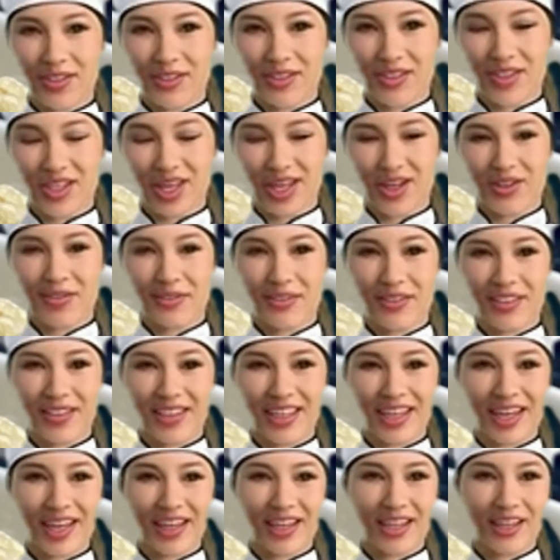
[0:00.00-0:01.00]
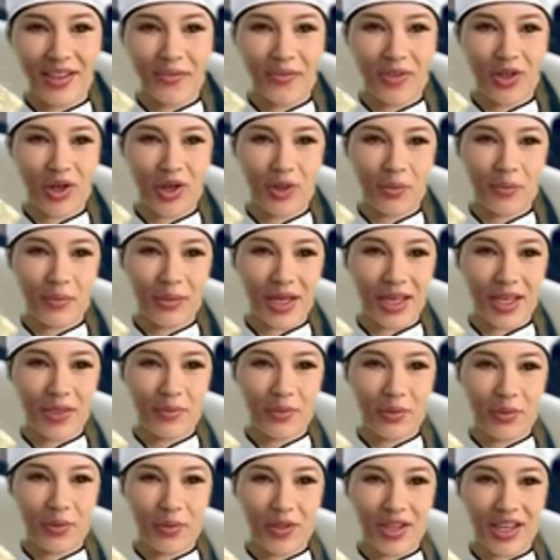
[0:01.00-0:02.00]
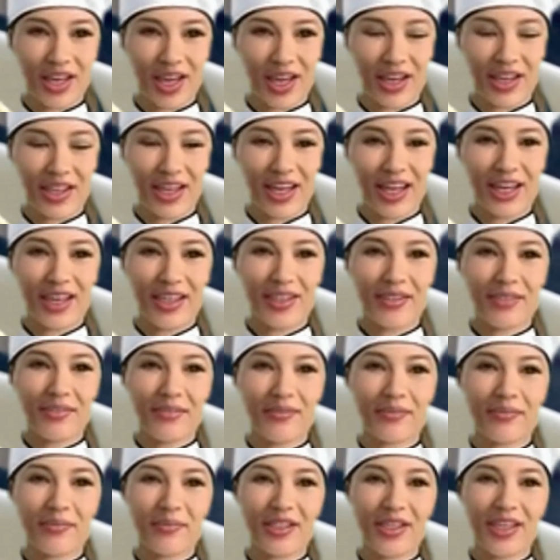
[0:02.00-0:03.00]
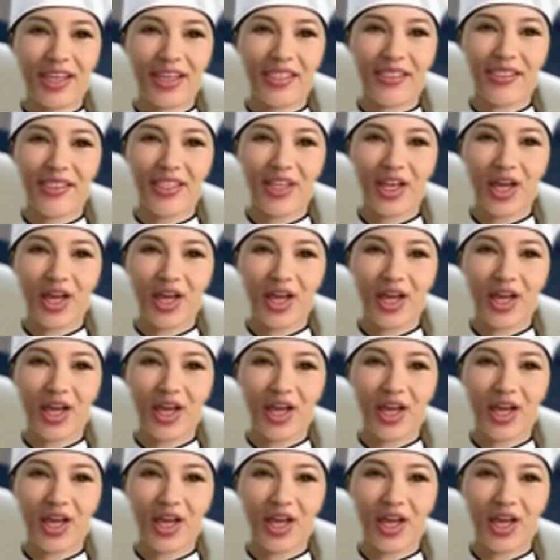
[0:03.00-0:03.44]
and share the delight of homemade roti canai? It's a